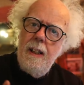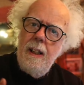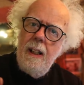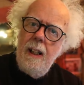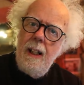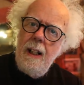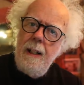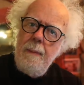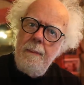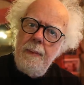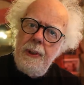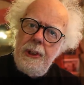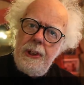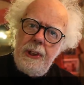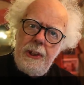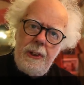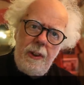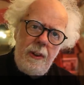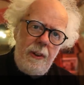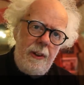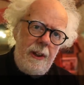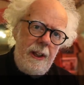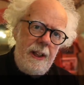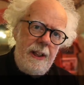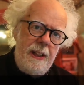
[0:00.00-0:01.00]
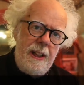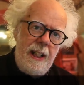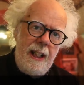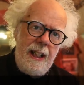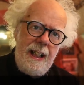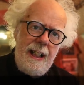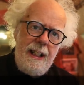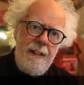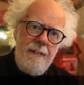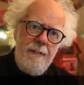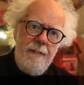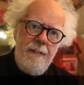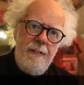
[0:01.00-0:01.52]
I'm sorry,
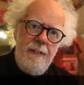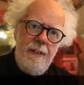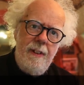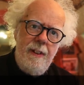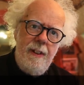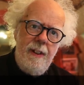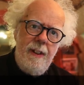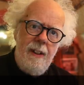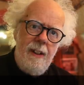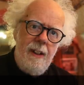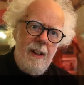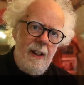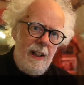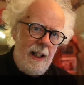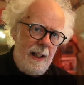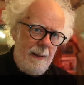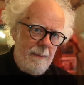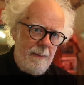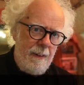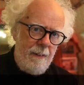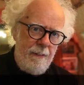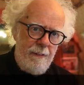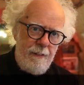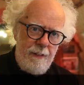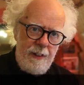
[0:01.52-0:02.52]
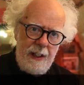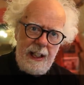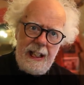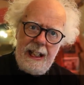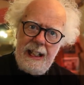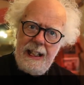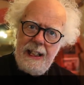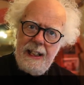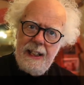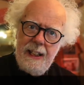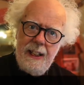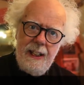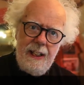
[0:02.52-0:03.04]
Dave. I'm
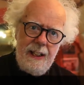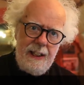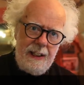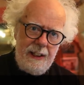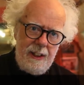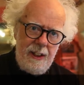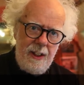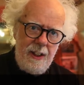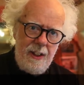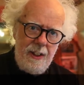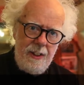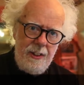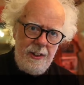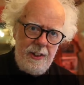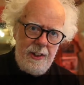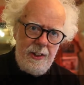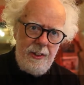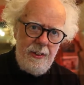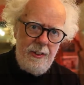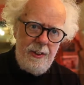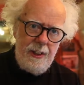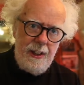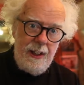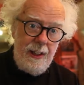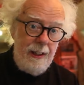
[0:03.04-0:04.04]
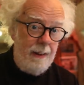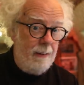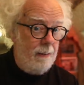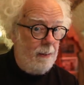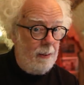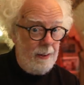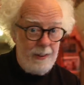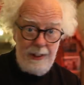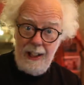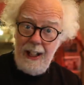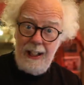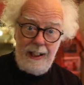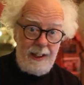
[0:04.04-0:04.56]
afraid I can't do that.
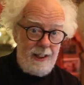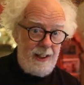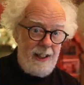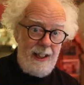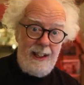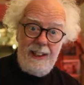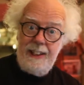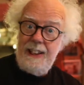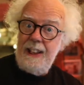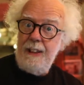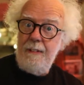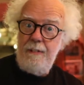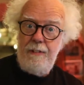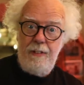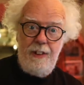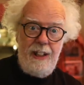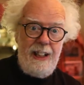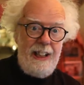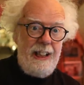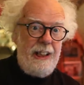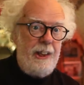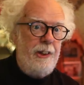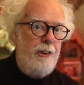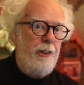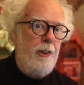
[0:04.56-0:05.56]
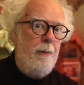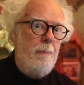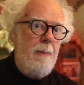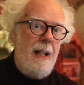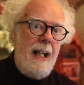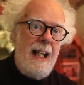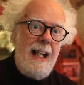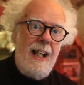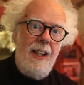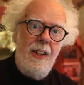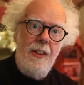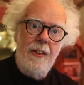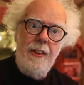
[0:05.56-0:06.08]
That classic phrase from
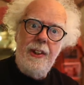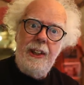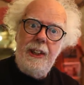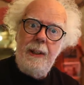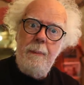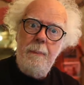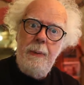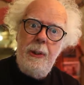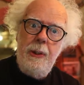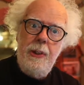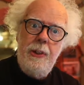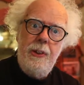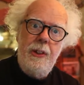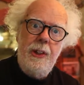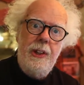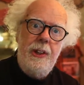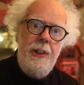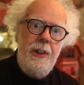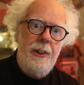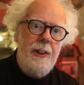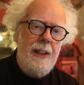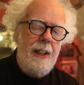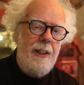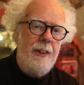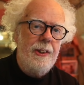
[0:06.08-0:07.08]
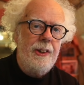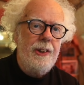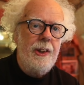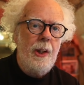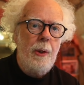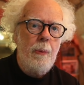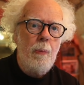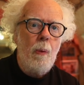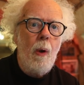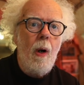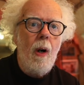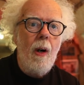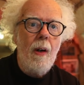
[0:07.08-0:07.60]
Hal, the computer in
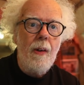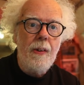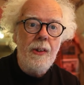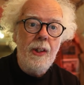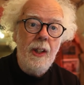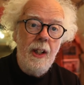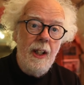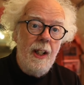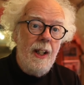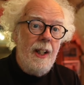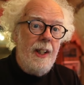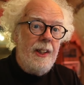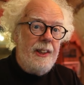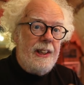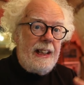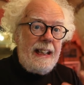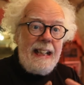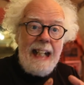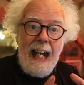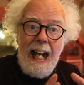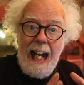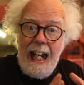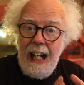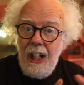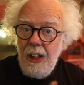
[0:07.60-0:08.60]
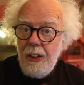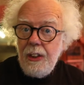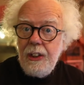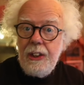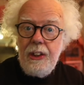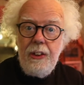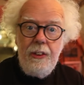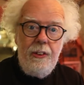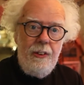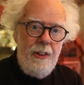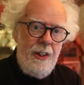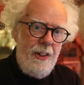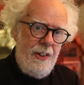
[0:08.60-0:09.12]
2001, the
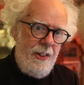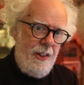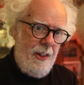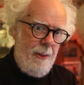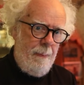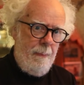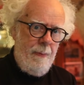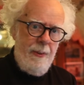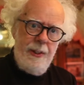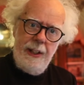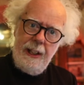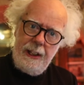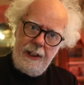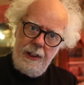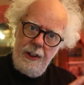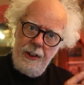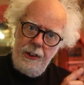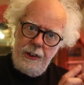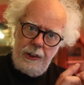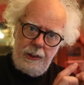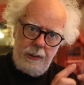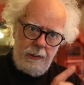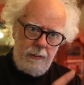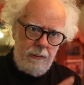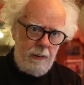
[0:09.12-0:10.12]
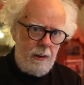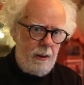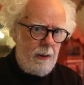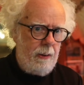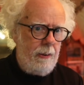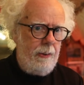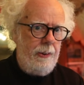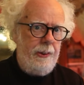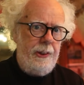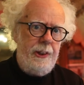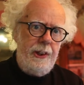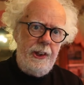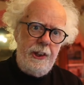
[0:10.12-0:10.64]
algorithm that
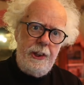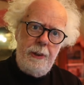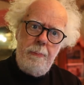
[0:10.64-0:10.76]
controls the